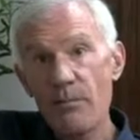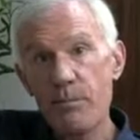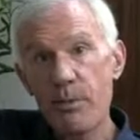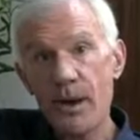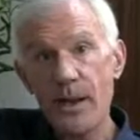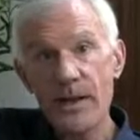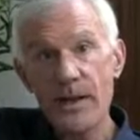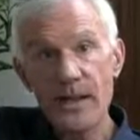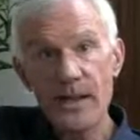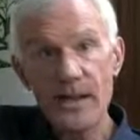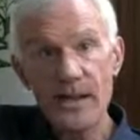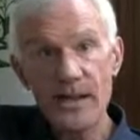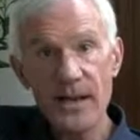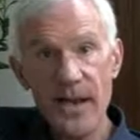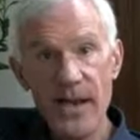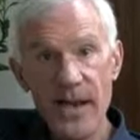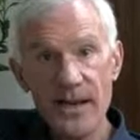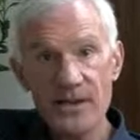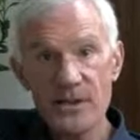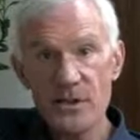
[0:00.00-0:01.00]
but
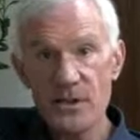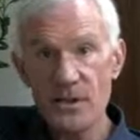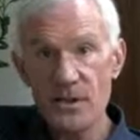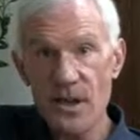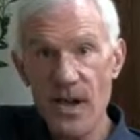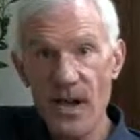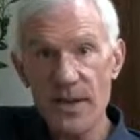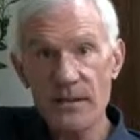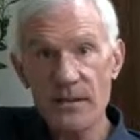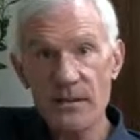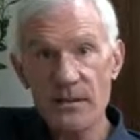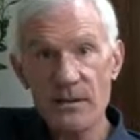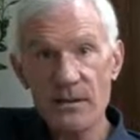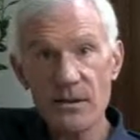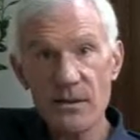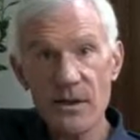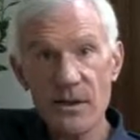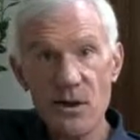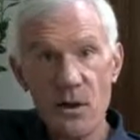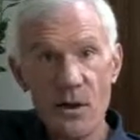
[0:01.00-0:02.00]
it has
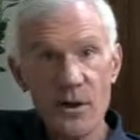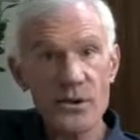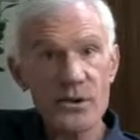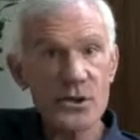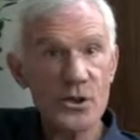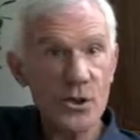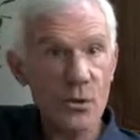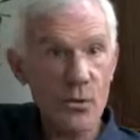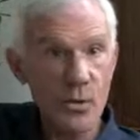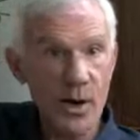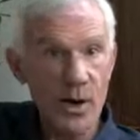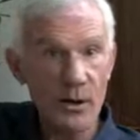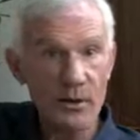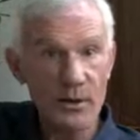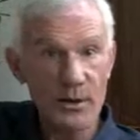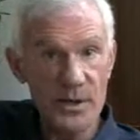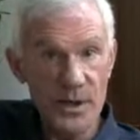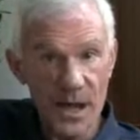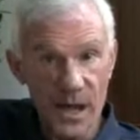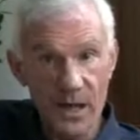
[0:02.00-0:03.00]
not gone so
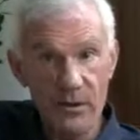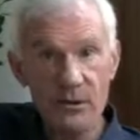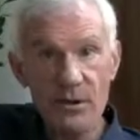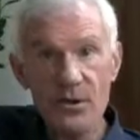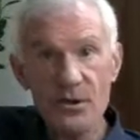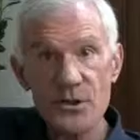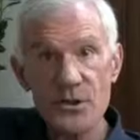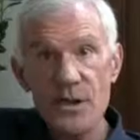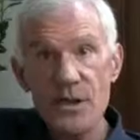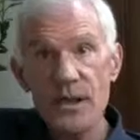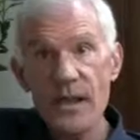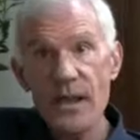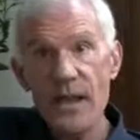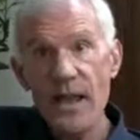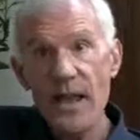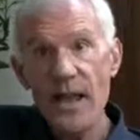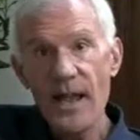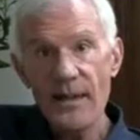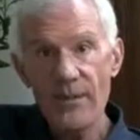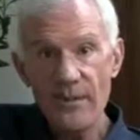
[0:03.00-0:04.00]
well in Congress,
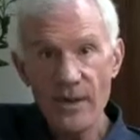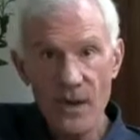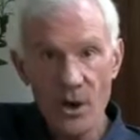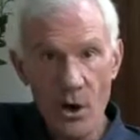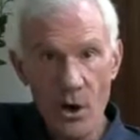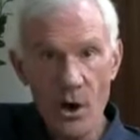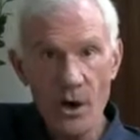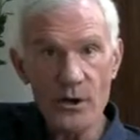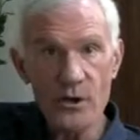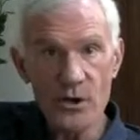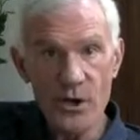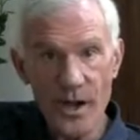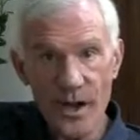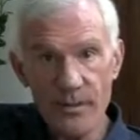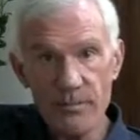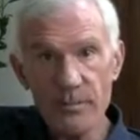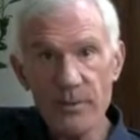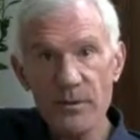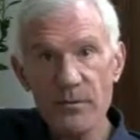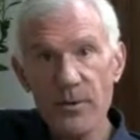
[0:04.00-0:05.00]
and the card
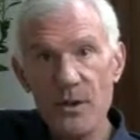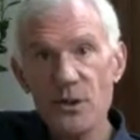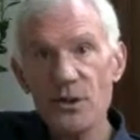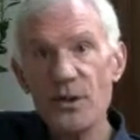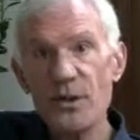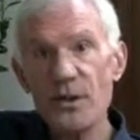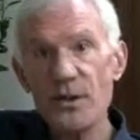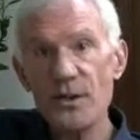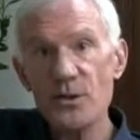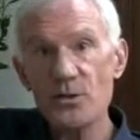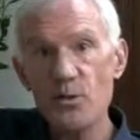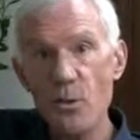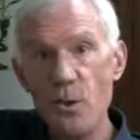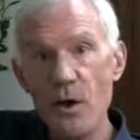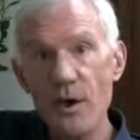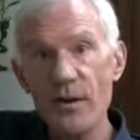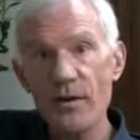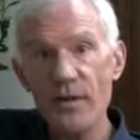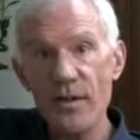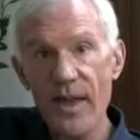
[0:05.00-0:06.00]
check provision is
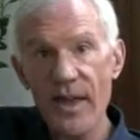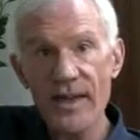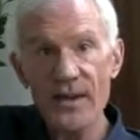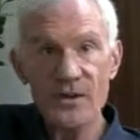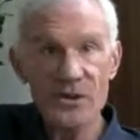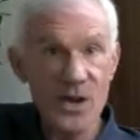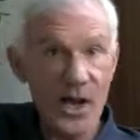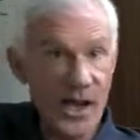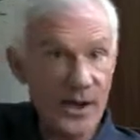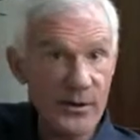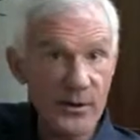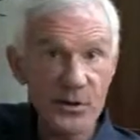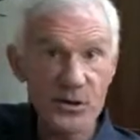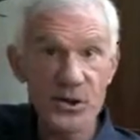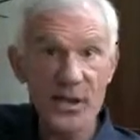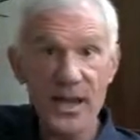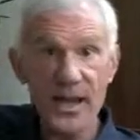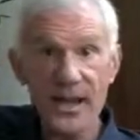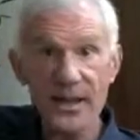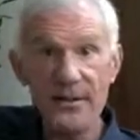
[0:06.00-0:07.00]
one that, as I
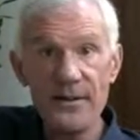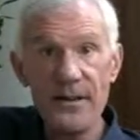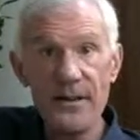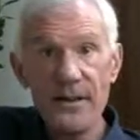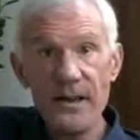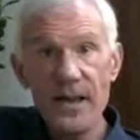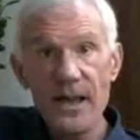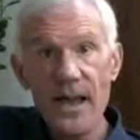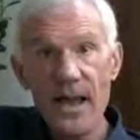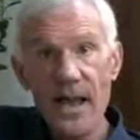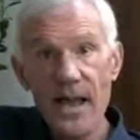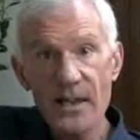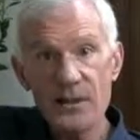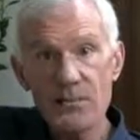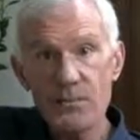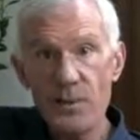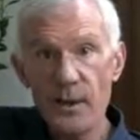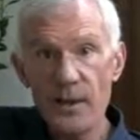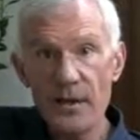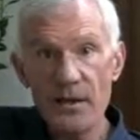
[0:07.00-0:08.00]
understand,
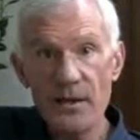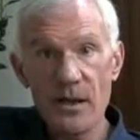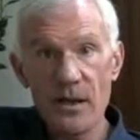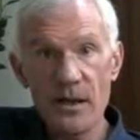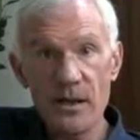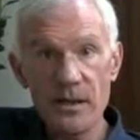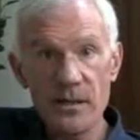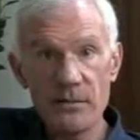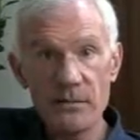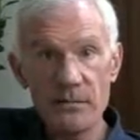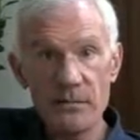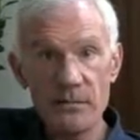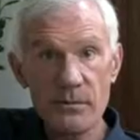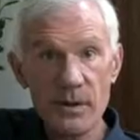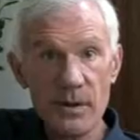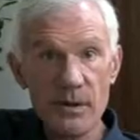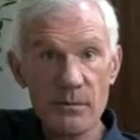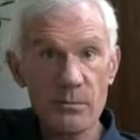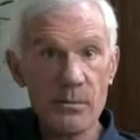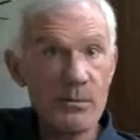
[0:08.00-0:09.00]
has been
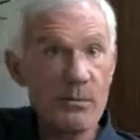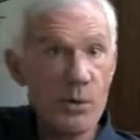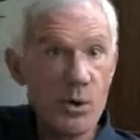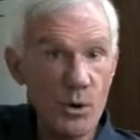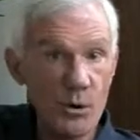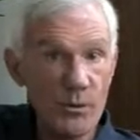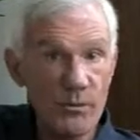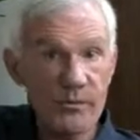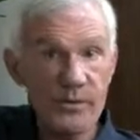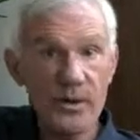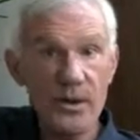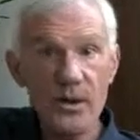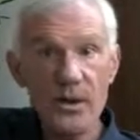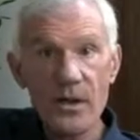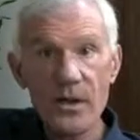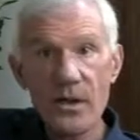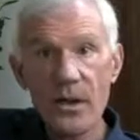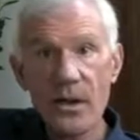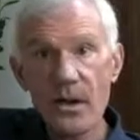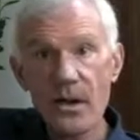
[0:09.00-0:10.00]
removed
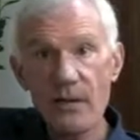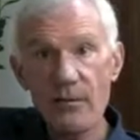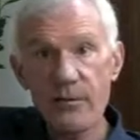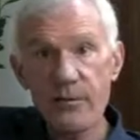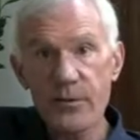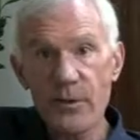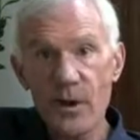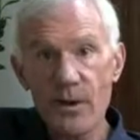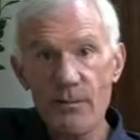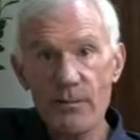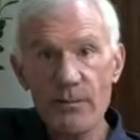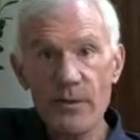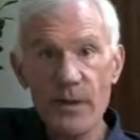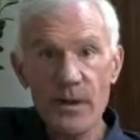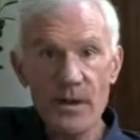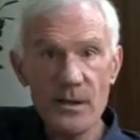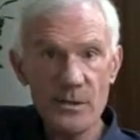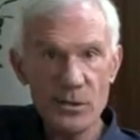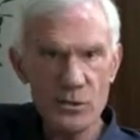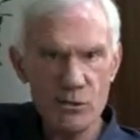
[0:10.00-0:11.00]
from
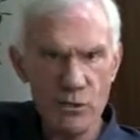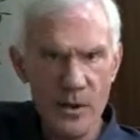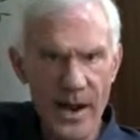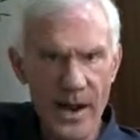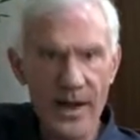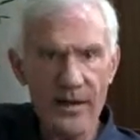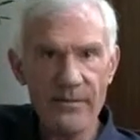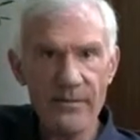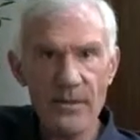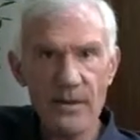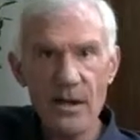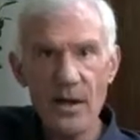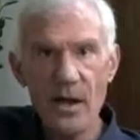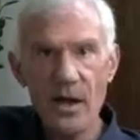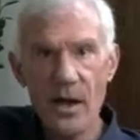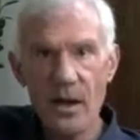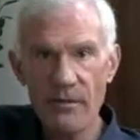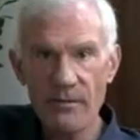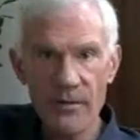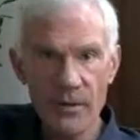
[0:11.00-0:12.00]
the draft
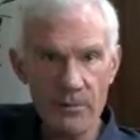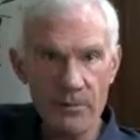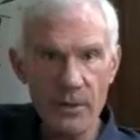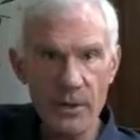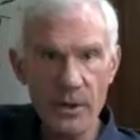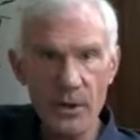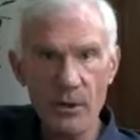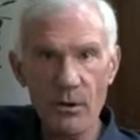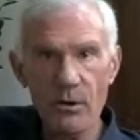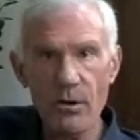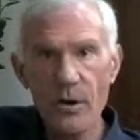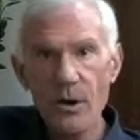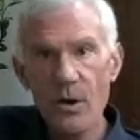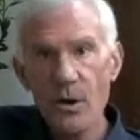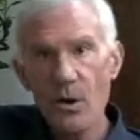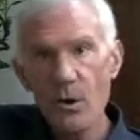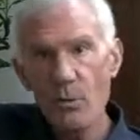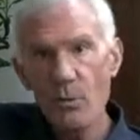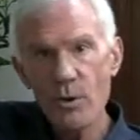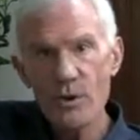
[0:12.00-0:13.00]
of the bill,
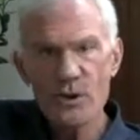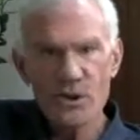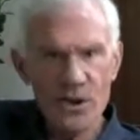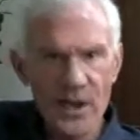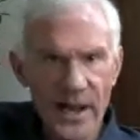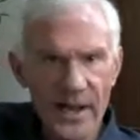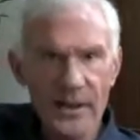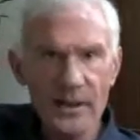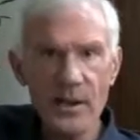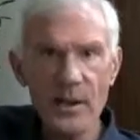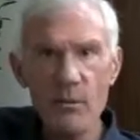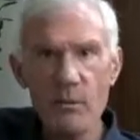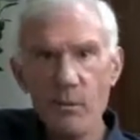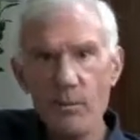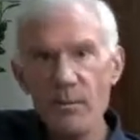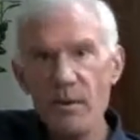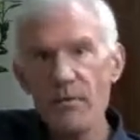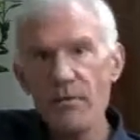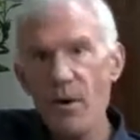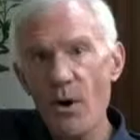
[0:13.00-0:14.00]
which likely
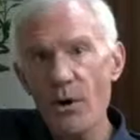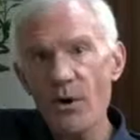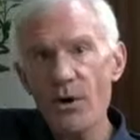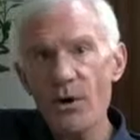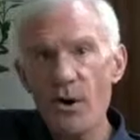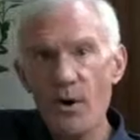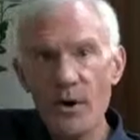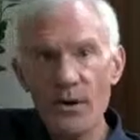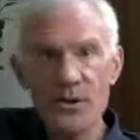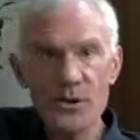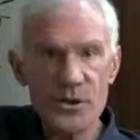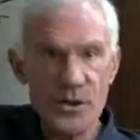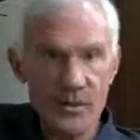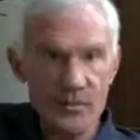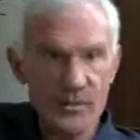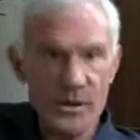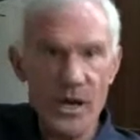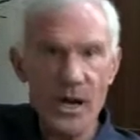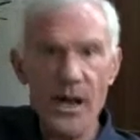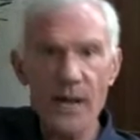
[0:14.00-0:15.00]
will be voted on
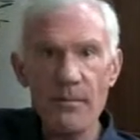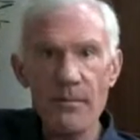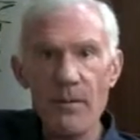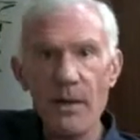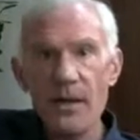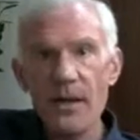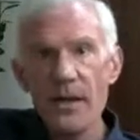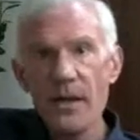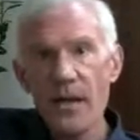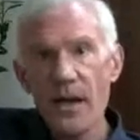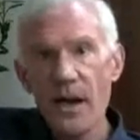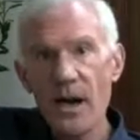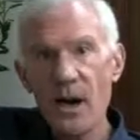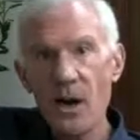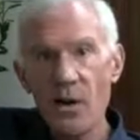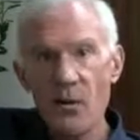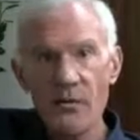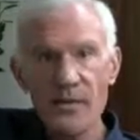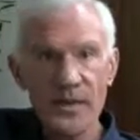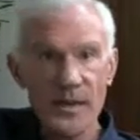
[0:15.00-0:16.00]
sometime
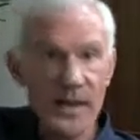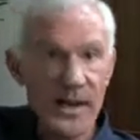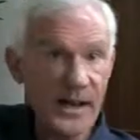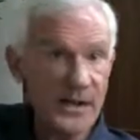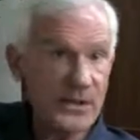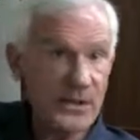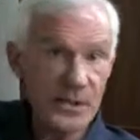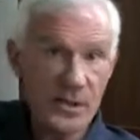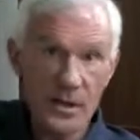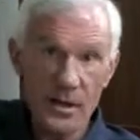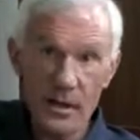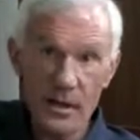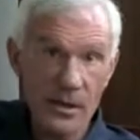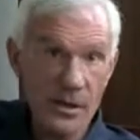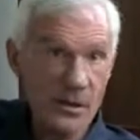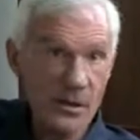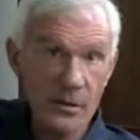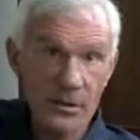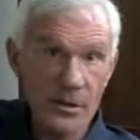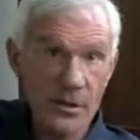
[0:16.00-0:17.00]
over the next
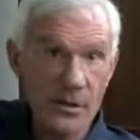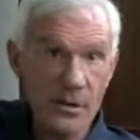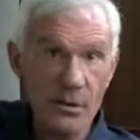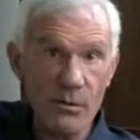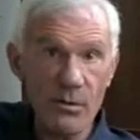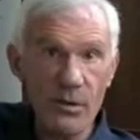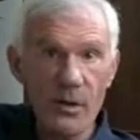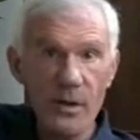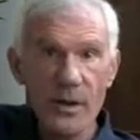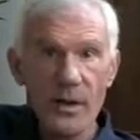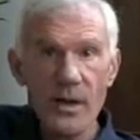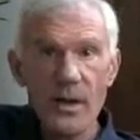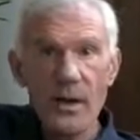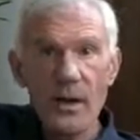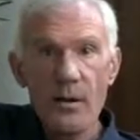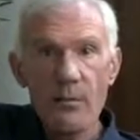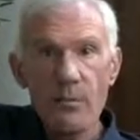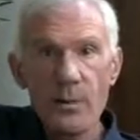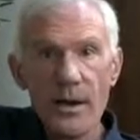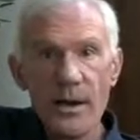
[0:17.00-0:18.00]
year or two.
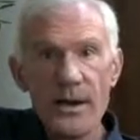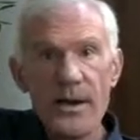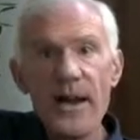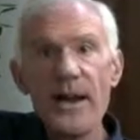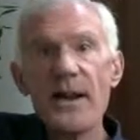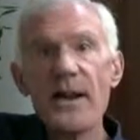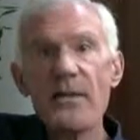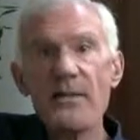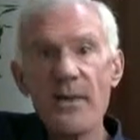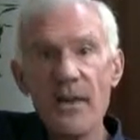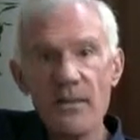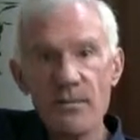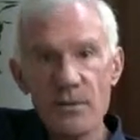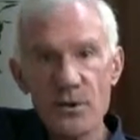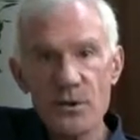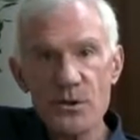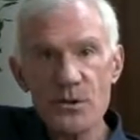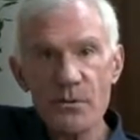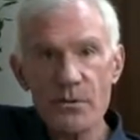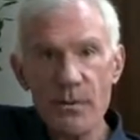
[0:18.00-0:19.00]
But in any event,
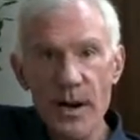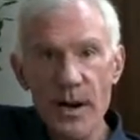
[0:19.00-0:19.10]
Mr.